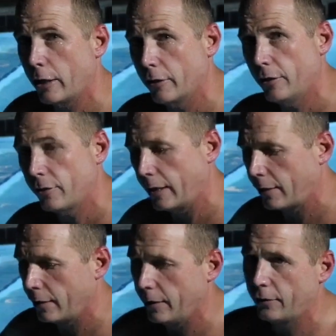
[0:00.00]
areas
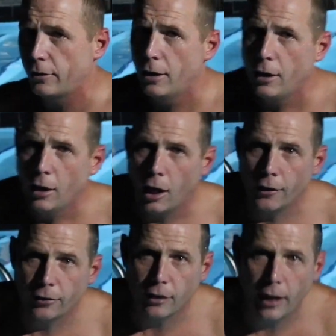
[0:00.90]
like this,
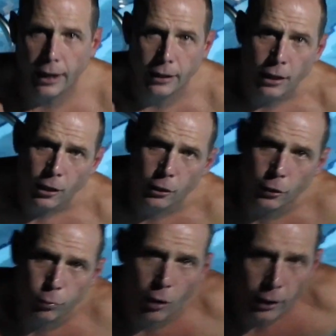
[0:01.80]
on the side, you
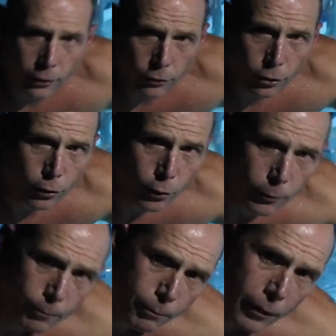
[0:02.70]
just want
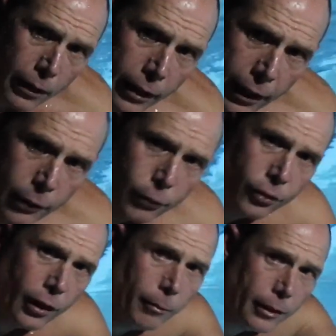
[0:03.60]
to lay on your
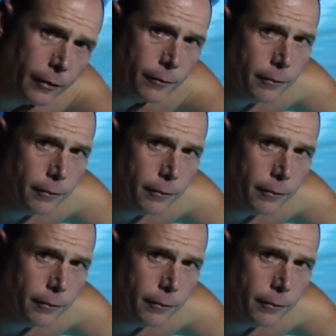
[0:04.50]
stomach